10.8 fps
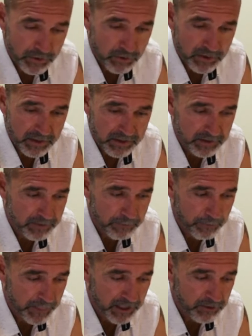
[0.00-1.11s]
You go down there and
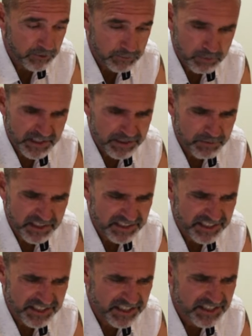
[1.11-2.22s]
get those breads because
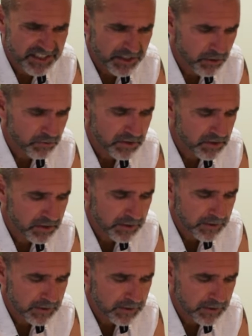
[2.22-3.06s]
they just don't,